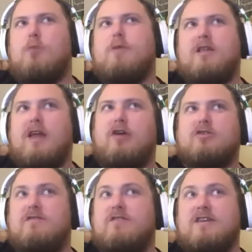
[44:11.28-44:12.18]
many
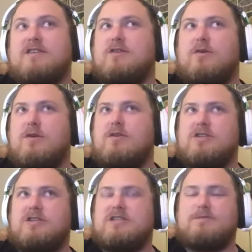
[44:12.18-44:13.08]
layers of this to
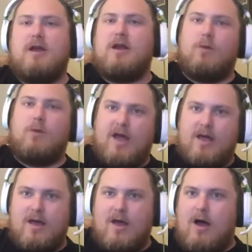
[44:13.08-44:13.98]
just explain
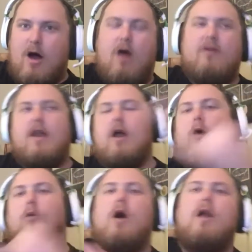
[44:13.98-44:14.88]
away all that.
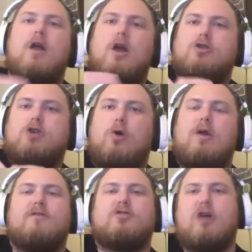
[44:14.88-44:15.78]
One, don't
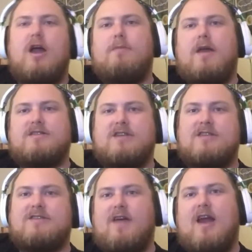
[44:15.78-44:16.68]
ever try and make
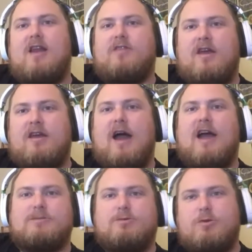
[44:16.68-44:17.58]
sense of anything
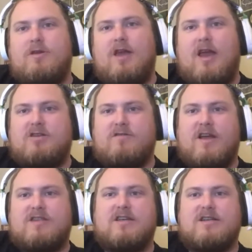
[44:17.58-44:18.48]
guys between the age of
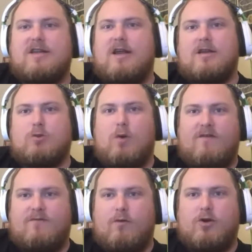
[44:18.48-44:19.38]
like sixteen and
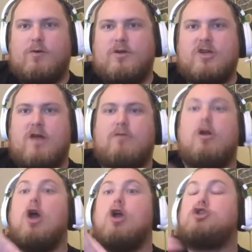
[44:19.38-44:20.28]
twenty-four do in general.
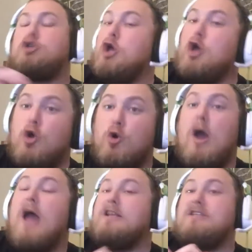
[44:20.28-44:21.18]

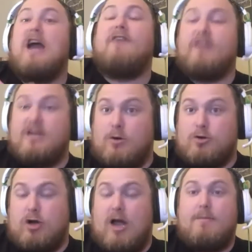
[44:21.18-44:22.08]
Two, definitely
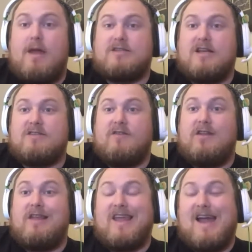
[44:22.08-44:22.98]
don't try and make sense of
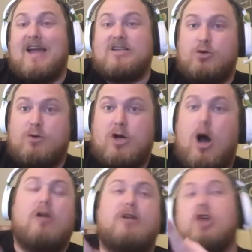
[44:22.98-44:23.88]
anything that guys do in
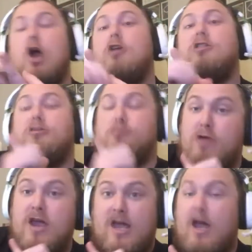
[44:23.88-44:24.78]
college.
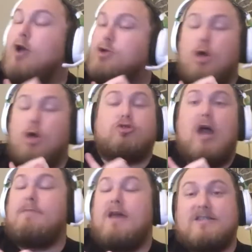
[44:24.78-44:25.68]
Three, don't
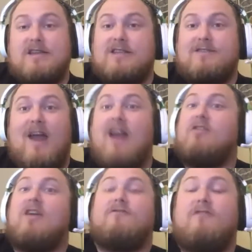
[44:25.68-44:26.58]
try and make sense of
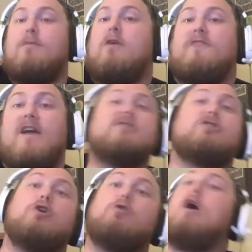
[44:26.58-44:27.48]
anything football fans
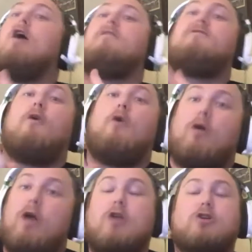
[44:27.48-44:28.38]
do.
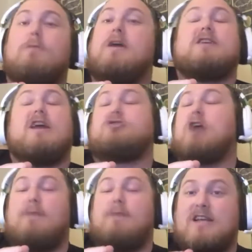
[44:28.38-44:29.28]
Four, don't make sense,
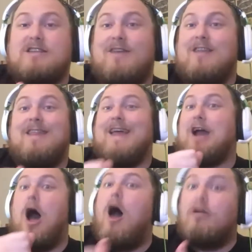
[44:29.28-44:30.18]
try and make sense of anything that
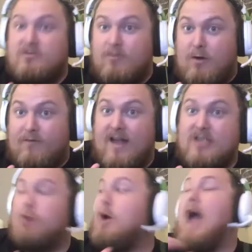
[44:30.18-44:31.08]
college football
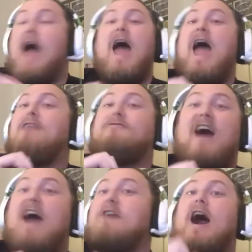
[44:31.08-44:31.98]
fans do. And
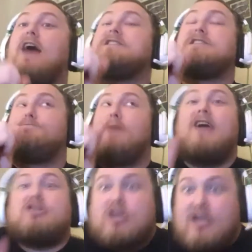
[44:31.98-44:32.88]
five,
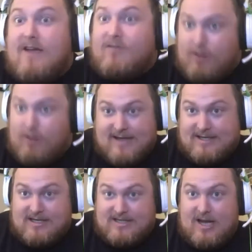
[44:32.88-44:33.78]
especially if they're
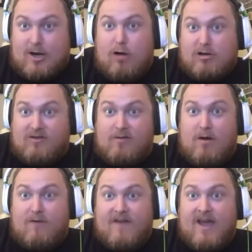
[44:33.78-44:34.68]
S E C college
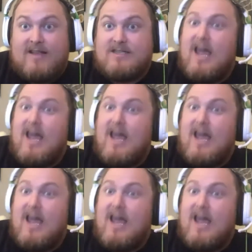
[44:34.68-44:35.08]
football fans,